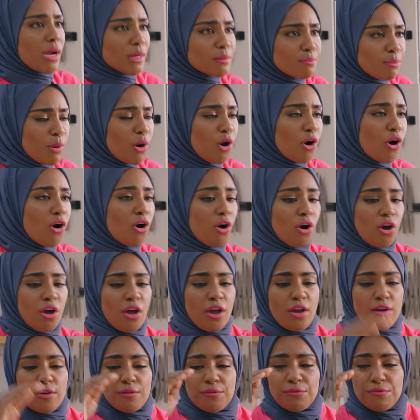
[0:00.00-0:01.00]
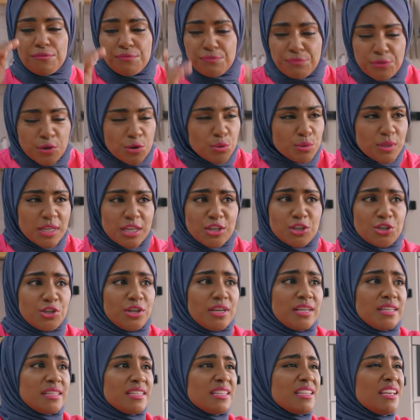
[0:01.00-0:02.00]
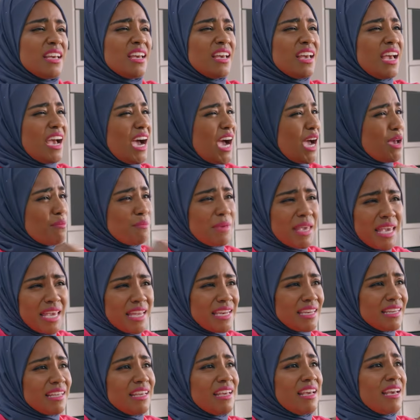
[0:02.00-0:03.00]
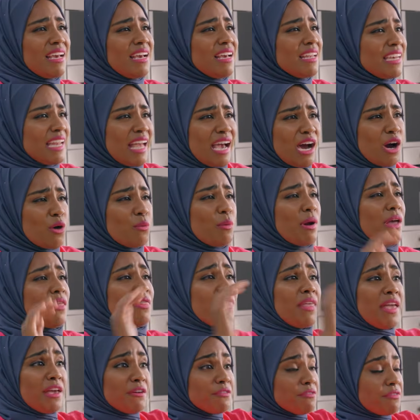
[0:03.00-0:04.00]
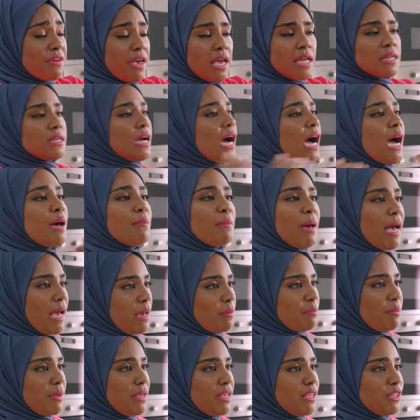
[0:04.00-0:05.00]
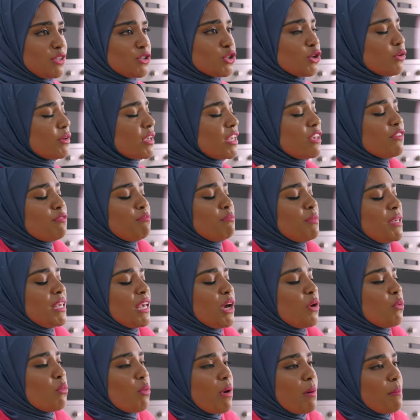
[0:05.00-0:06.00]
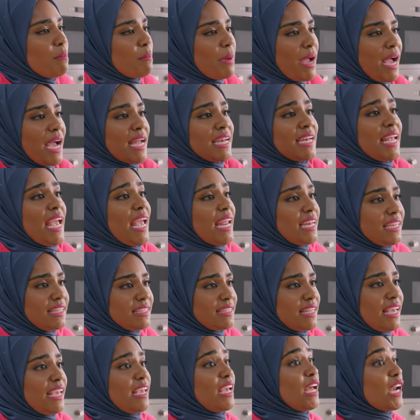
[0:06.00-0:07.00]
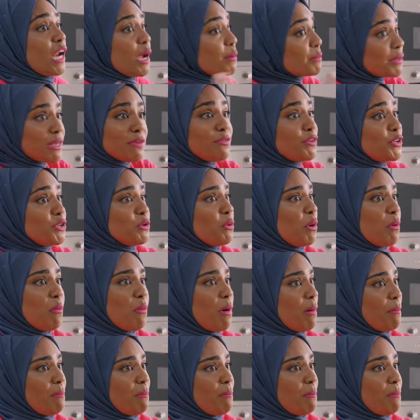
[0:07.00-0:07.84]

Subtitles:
pot, few dishes, I'm in and out and they're fed, I'm happy. So give me a one pan any day. And I'm giving you a one